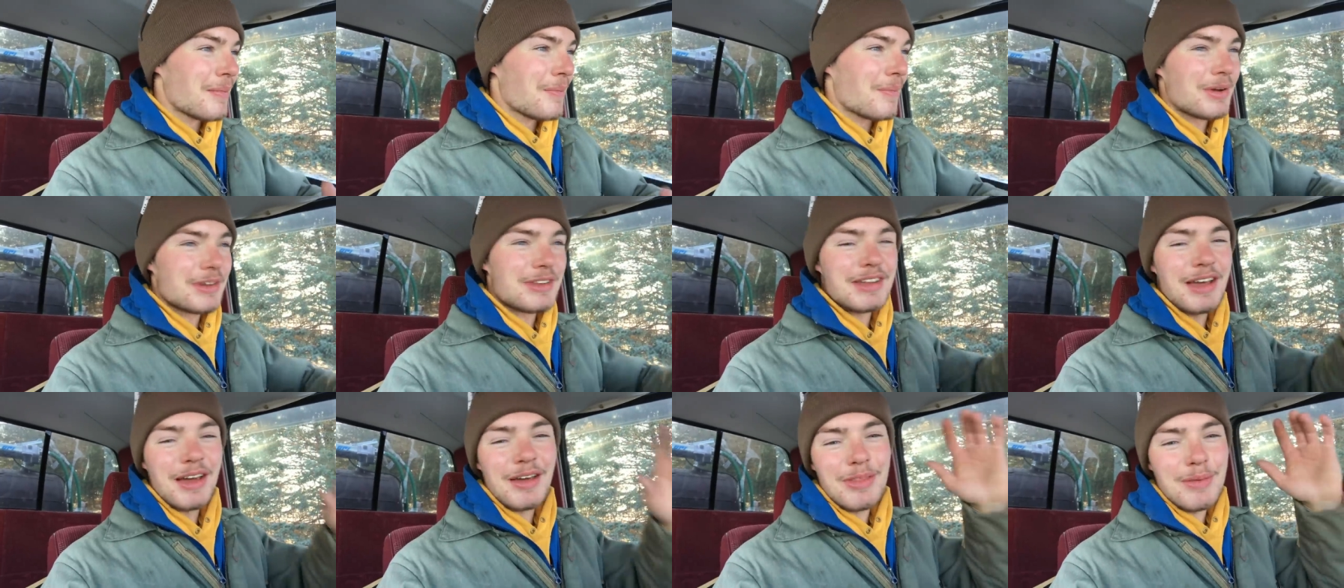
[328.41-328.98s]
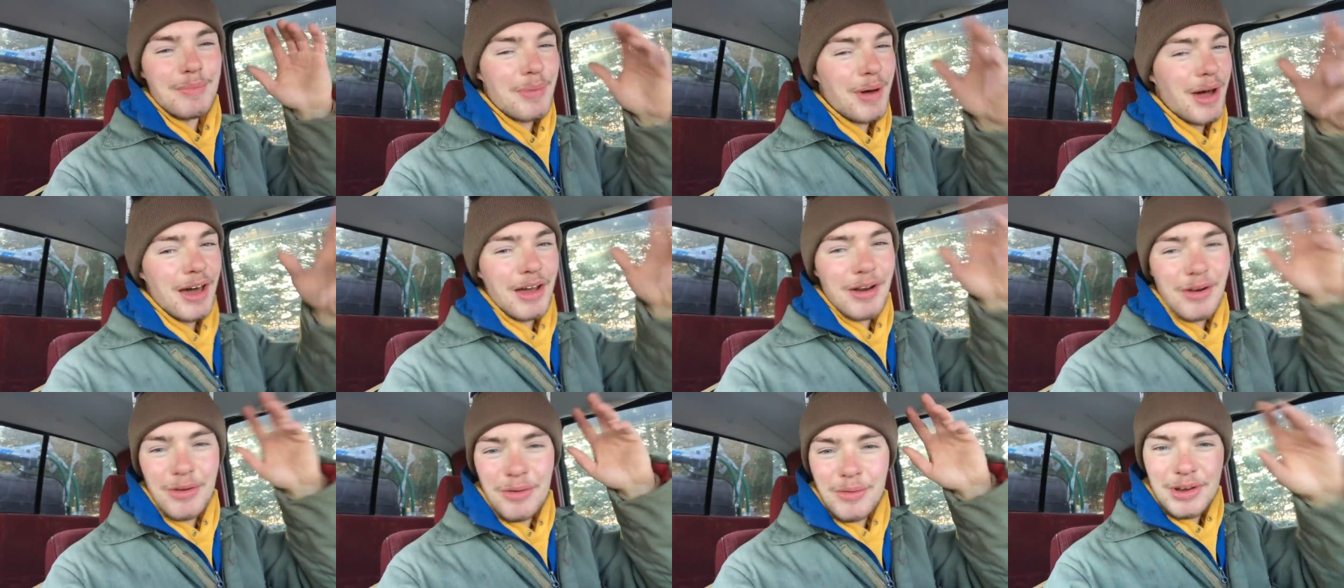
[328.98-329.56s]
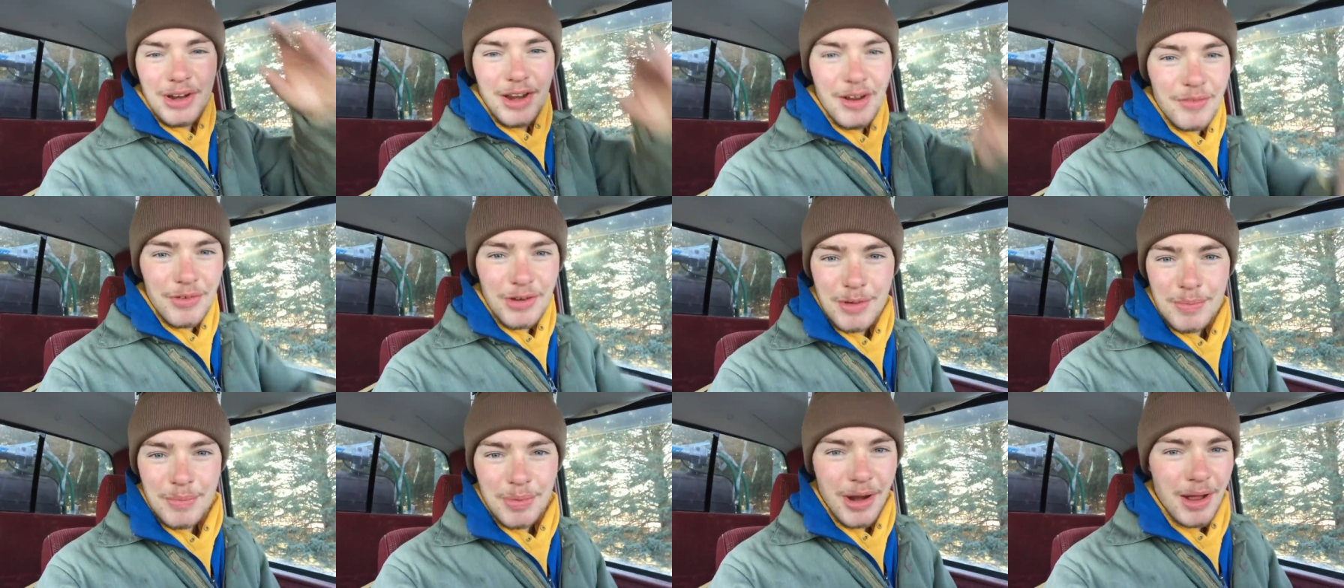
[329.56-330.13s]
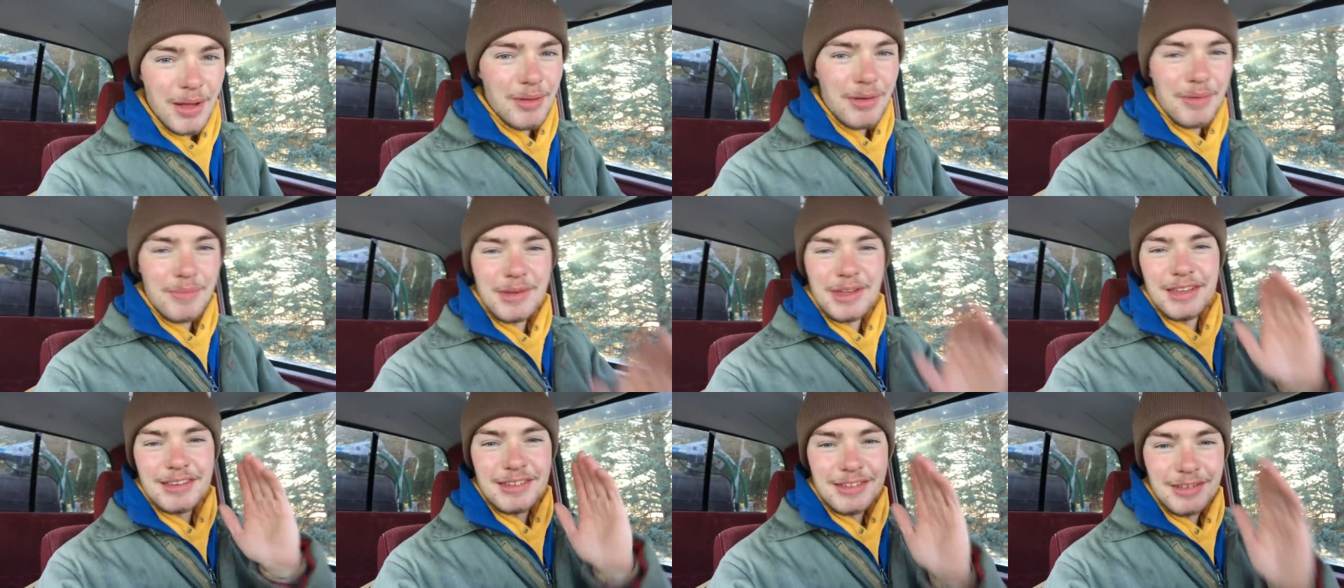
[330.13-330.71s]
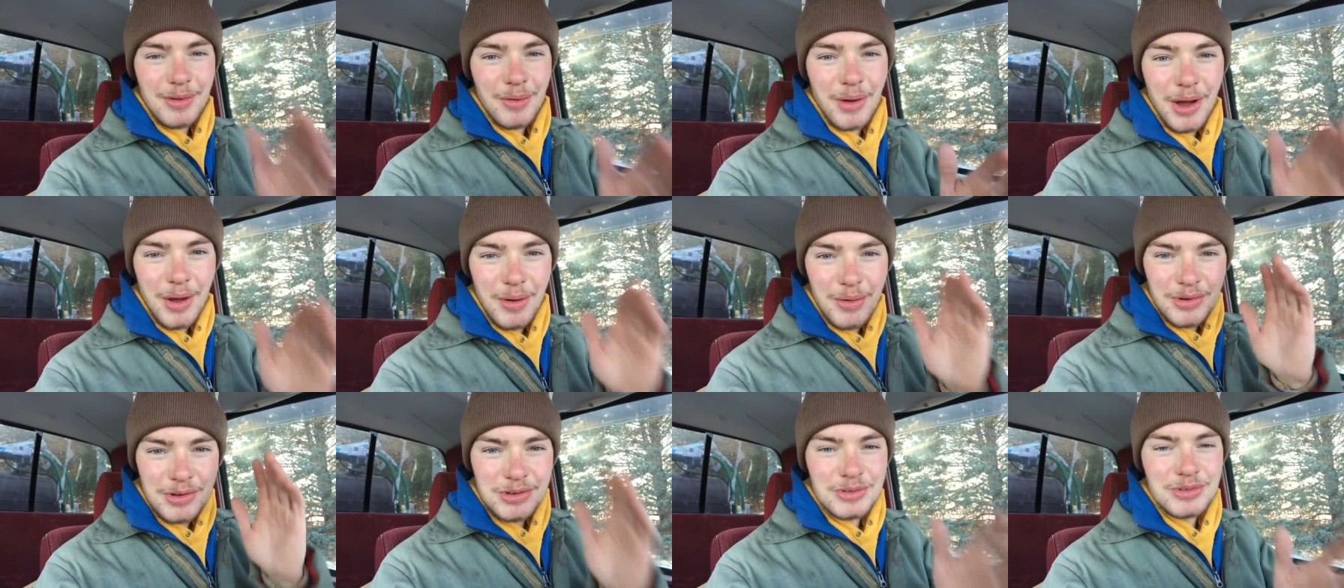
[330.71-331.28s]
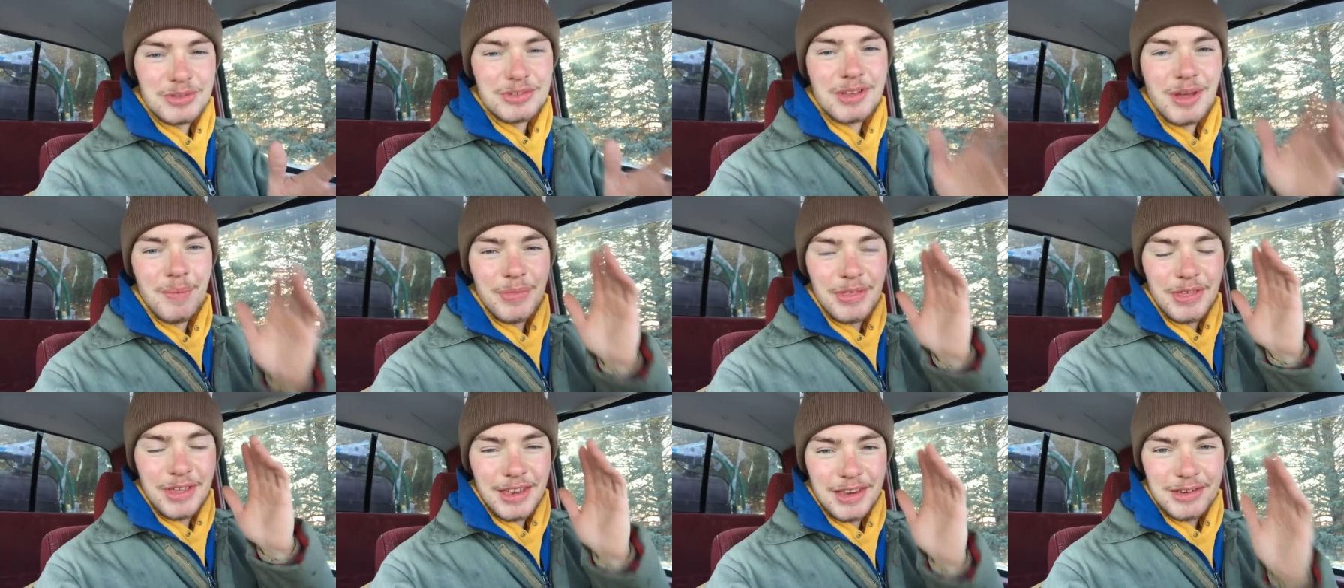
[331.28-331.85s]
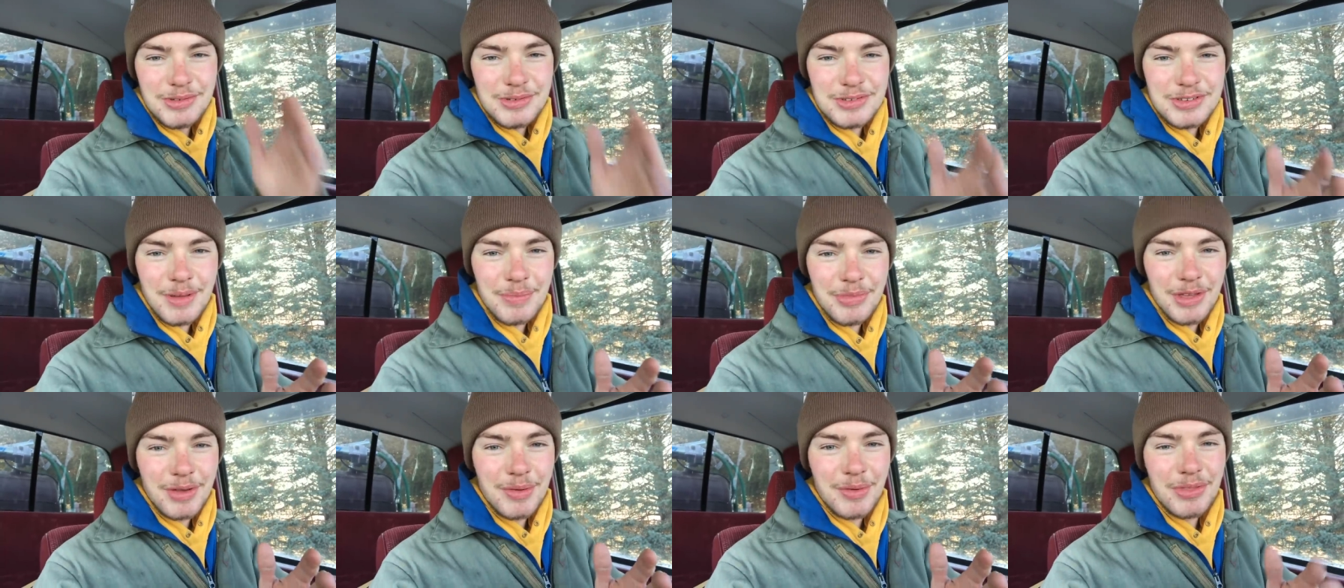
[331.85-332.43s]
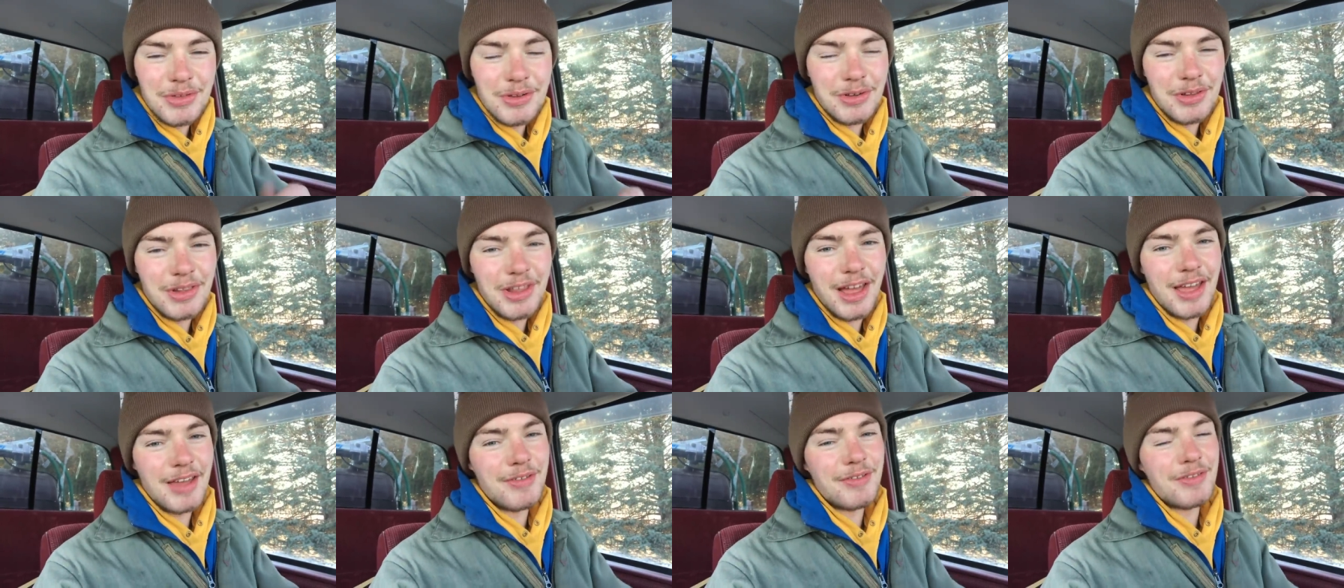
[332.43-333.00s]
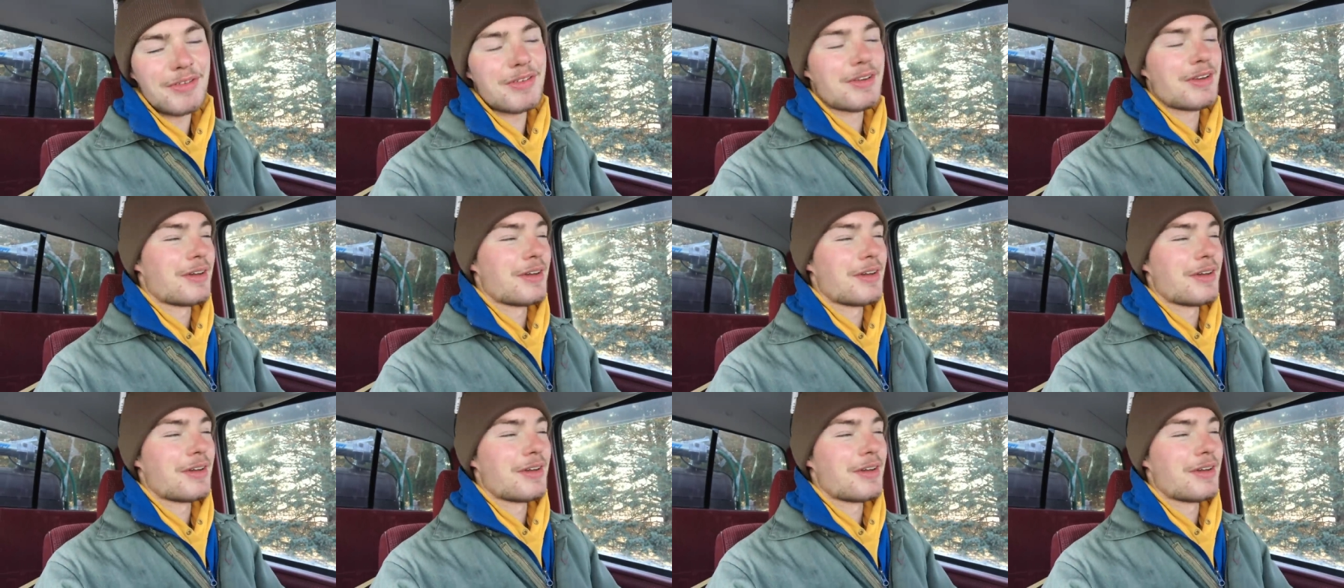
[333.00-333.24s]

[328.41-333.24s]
Put down the bottle, whatever your problem is. Go out, do something. Do something with your life.